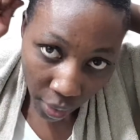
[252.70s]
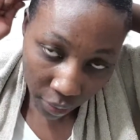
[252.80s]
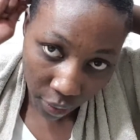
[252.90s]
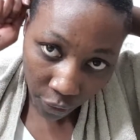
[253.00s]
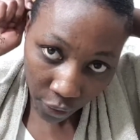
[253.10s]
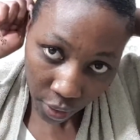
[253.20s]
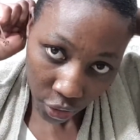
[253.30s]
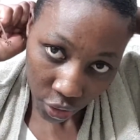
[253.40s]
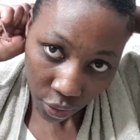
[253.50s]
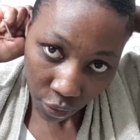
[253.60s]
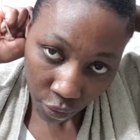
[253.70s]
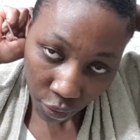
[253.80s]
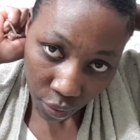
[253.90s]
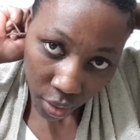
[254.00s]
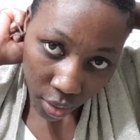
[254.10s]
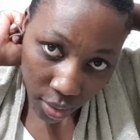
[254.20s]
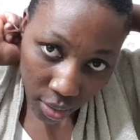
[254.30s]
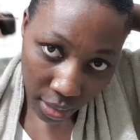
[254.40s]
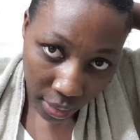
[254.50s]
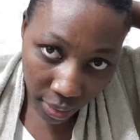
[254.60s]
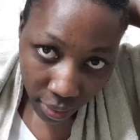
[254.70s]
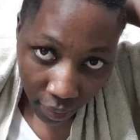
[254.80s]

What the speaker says: the finishing really slick.